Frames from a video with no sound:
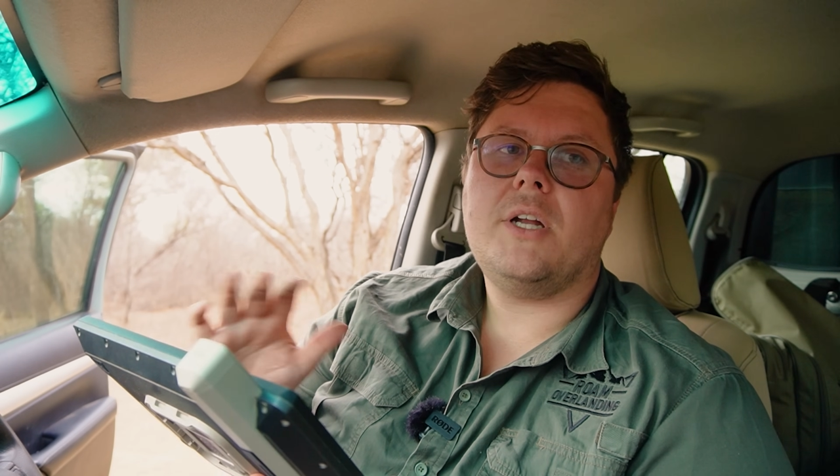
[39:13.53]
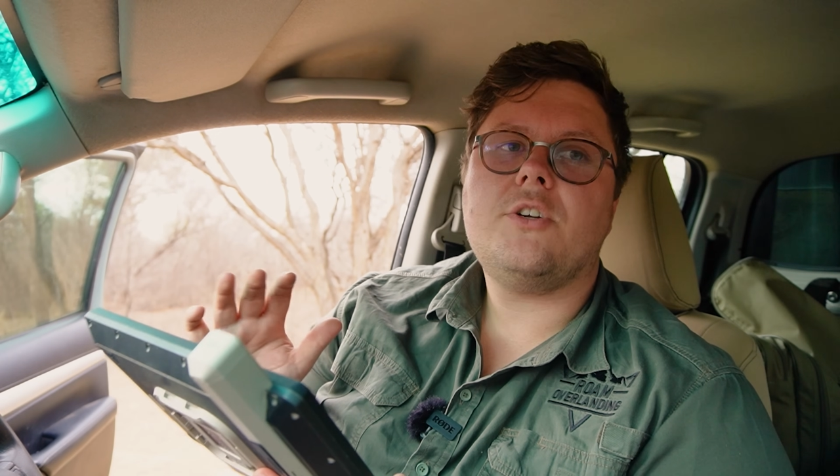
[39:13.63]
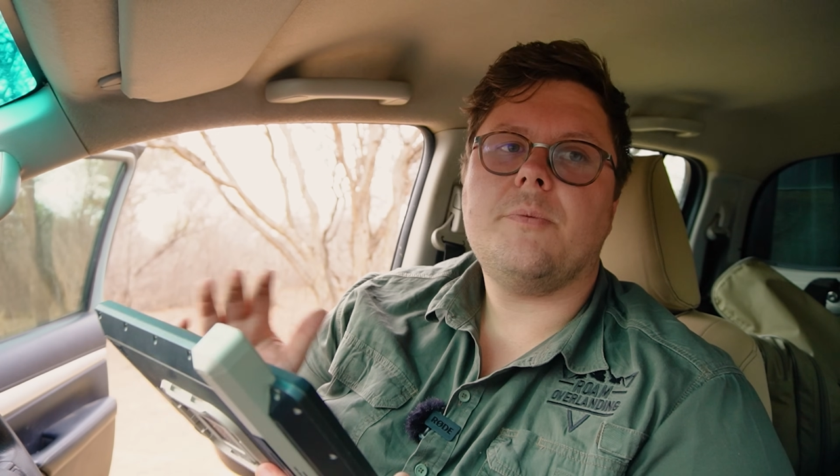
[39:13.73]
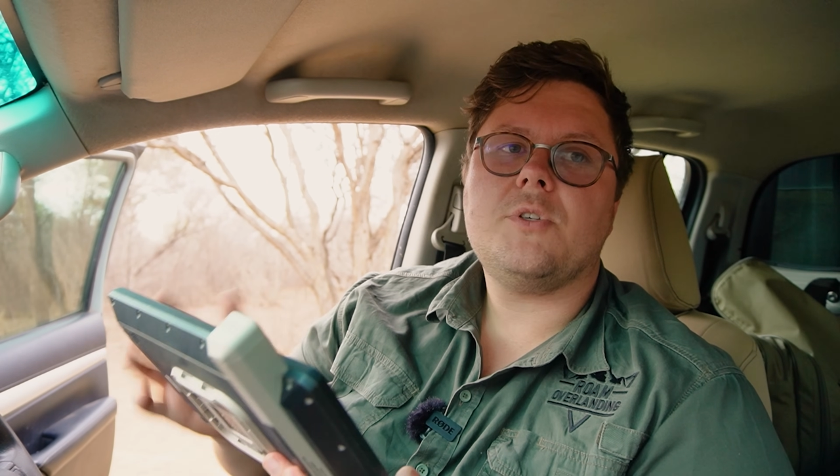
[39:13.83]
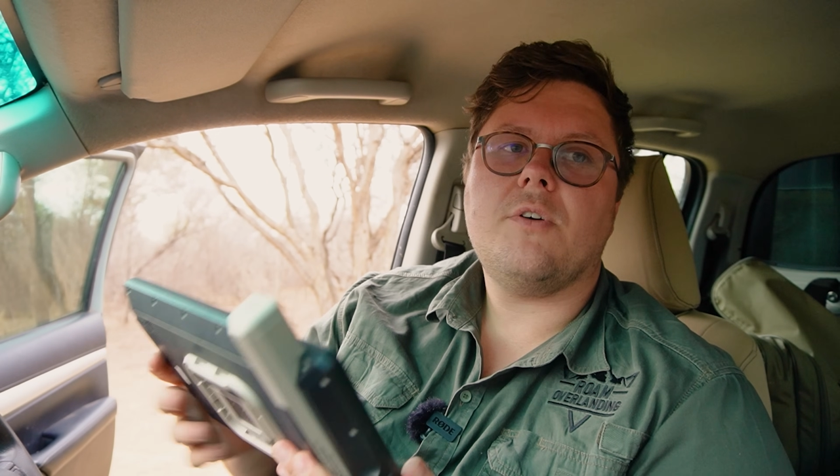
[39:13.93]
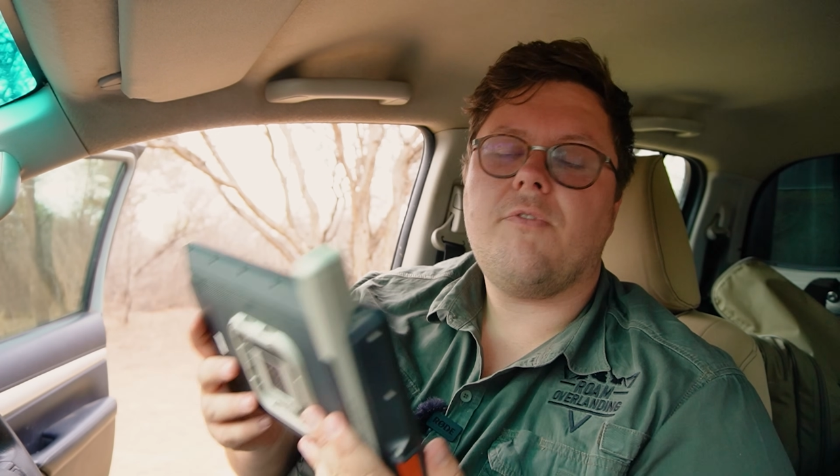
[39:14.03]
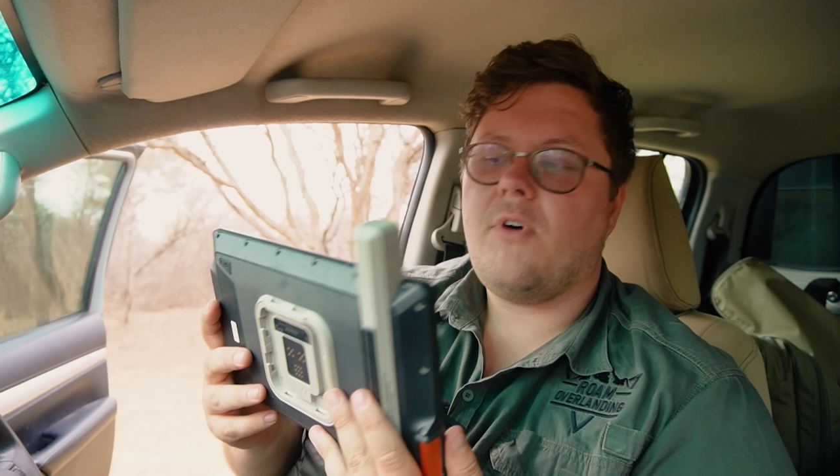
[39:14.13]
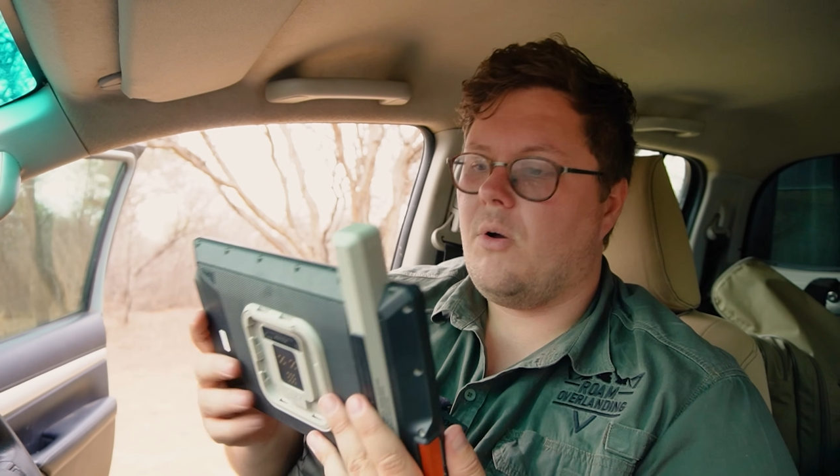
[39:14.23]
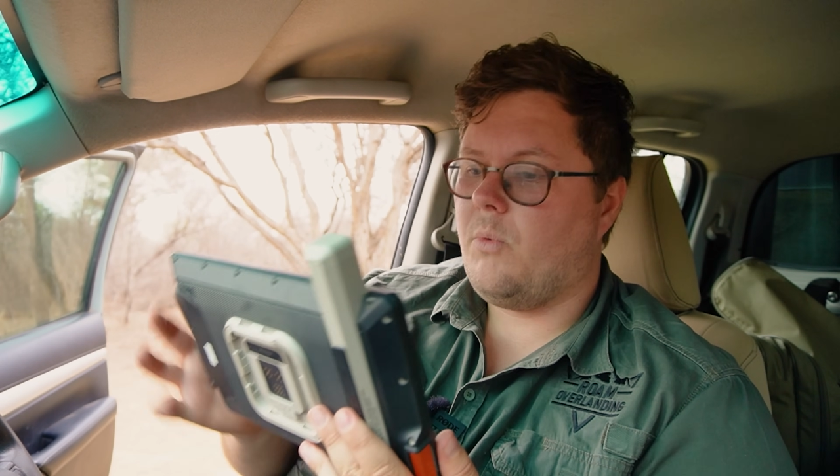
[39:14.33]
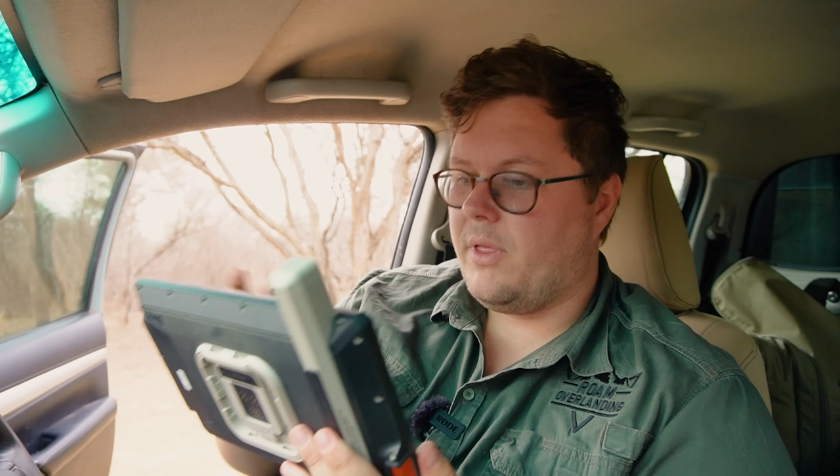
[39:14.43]
trips so
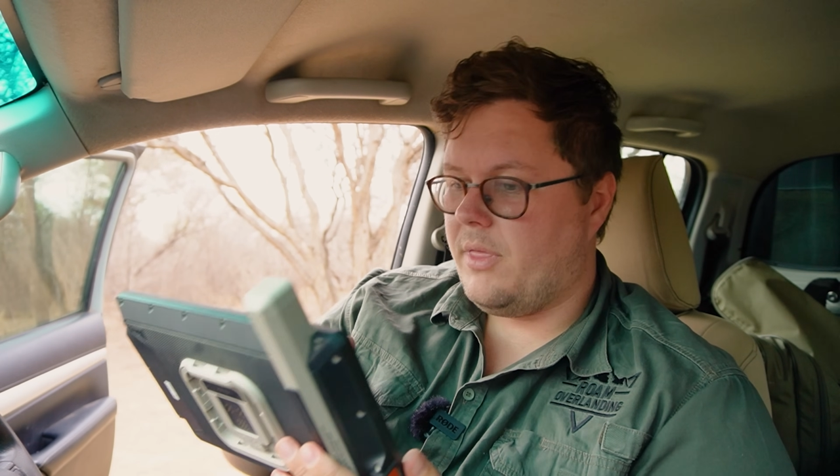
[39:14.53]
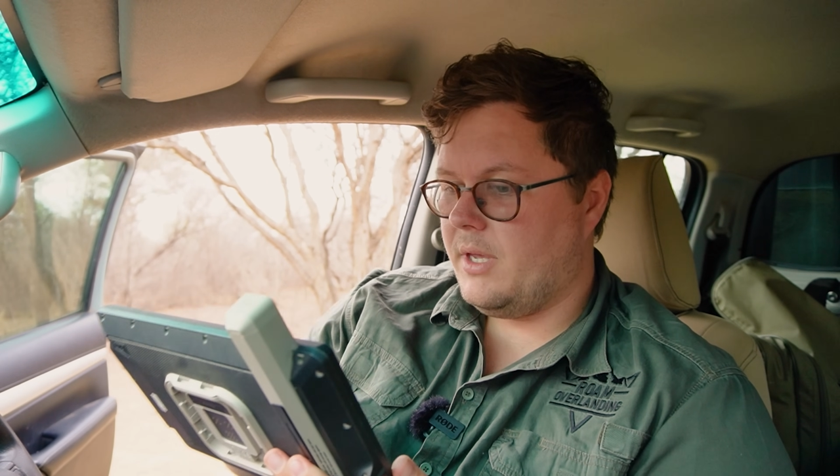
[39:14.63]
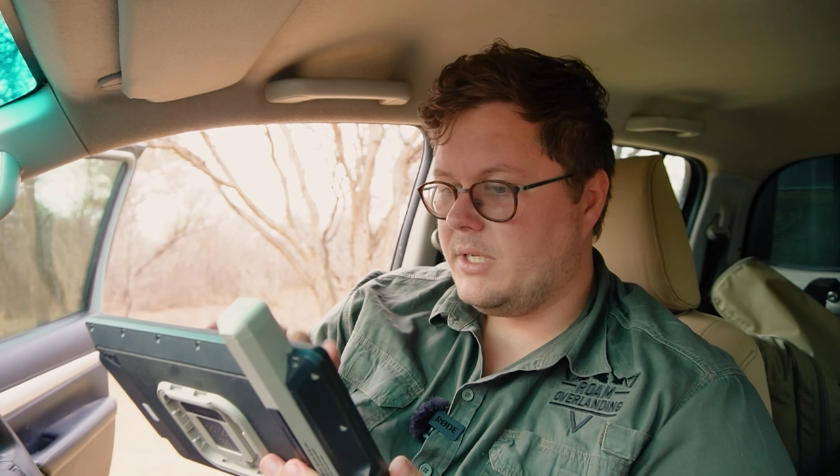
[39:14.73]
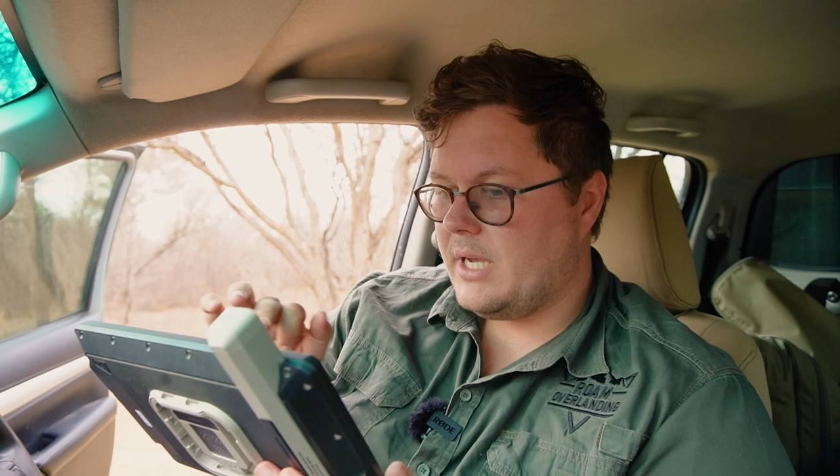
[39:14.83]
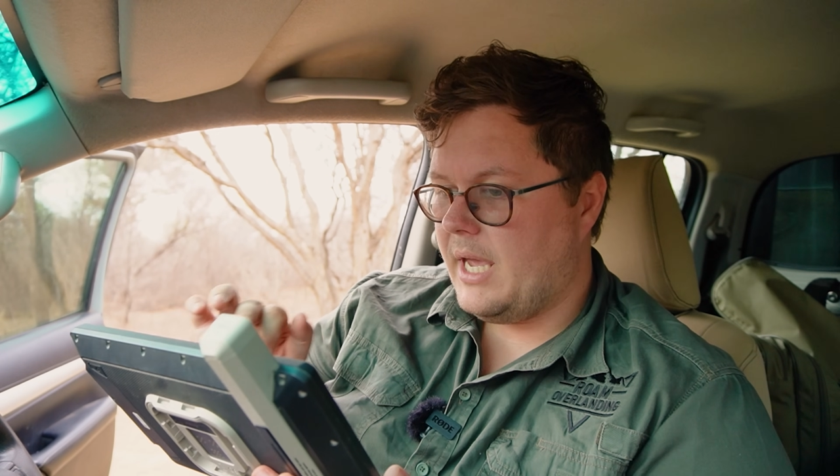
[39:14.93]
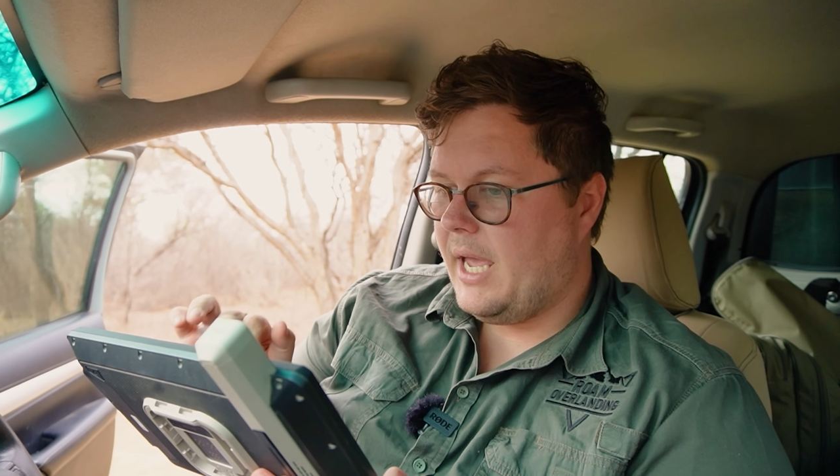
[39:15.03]
far with this,